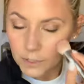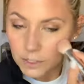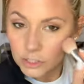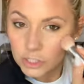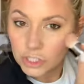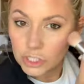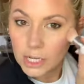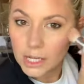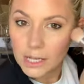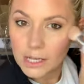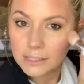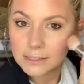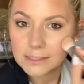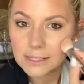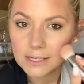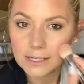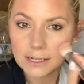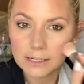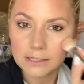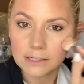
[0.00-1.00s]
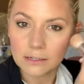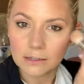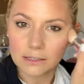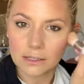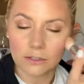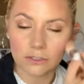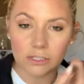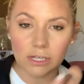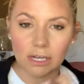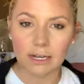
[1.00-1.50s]
Just like I did on the
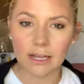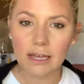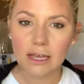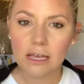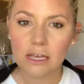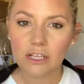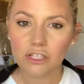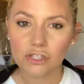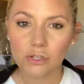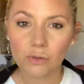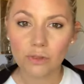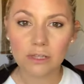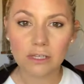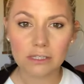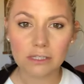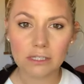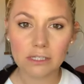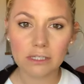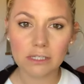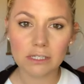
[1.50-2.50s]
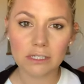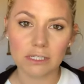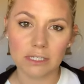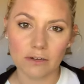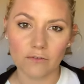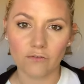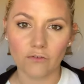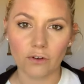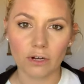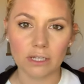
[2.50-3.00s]
other side. So this is the
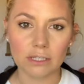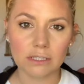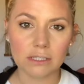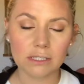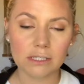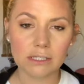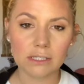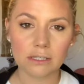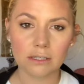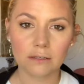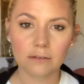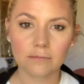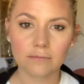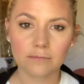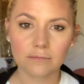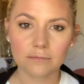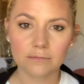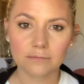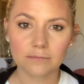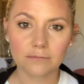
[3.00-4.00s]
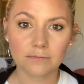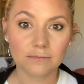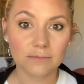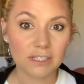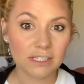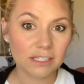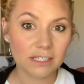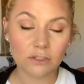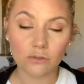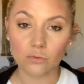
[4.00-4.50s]
difference.
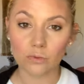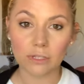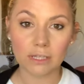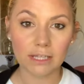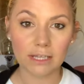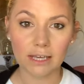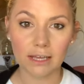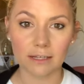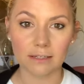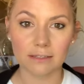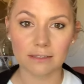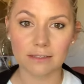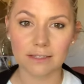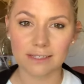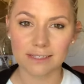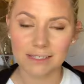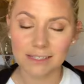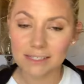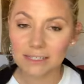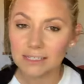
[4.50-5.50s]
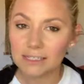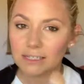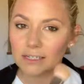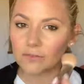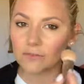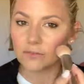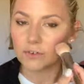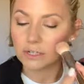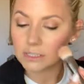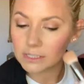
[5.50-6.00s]
This is really it. This is the
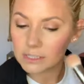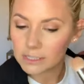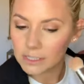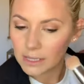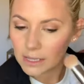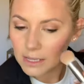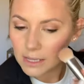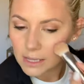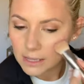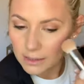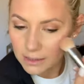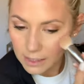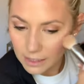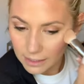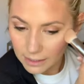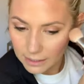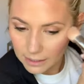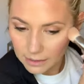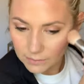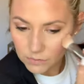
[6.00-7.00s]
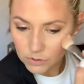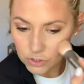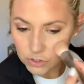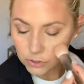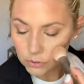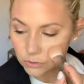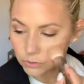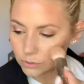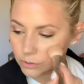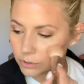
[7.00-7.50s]
difference that it gives
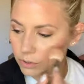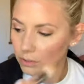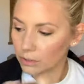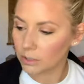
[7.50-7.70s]
you.